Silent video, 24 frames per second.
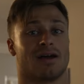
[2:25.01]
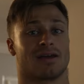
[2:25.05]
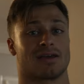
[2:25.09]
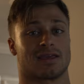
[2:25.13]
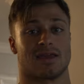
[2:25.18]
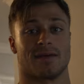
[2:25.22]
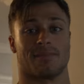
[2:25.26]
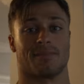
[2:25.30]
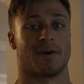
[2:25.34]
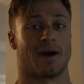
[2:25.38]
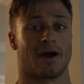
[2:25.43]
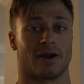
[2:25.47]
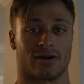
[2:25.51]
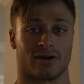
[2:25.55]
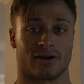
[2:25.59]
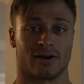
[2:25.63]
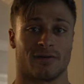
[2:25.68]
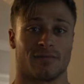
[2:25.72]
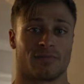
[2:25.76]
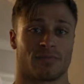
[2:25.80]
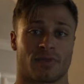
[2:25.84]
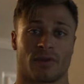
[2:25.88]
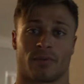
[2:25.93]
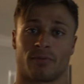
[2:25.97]
get better,
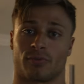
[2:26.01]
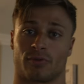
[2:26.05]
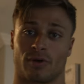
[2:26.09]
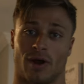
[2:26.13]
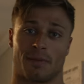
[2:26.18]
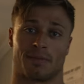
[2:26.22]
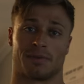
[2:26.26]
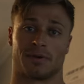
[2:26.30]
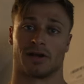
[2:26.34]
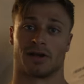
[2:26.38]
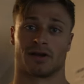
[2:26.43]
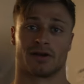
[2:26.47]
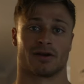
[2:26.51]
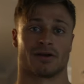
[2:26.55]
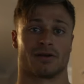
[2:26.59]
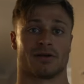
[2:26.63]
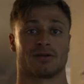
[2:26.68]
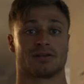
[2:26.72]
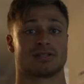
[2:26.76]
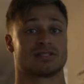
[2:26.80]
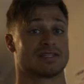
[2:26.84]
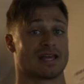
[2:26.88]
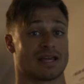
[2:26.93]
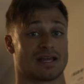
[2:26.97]
prep here,
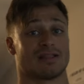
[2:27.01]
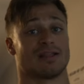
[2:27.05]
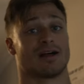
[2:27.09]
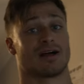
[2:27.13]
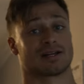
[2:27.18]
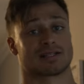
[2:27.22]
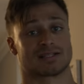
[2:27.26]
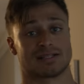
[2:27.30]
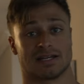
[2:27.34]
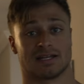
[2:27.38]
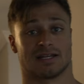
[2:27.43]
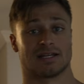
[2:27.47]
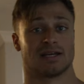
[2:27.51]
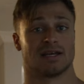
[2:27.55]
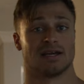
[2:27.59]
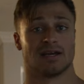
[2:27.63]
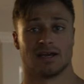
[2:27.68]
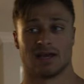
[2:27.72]
stay locked in,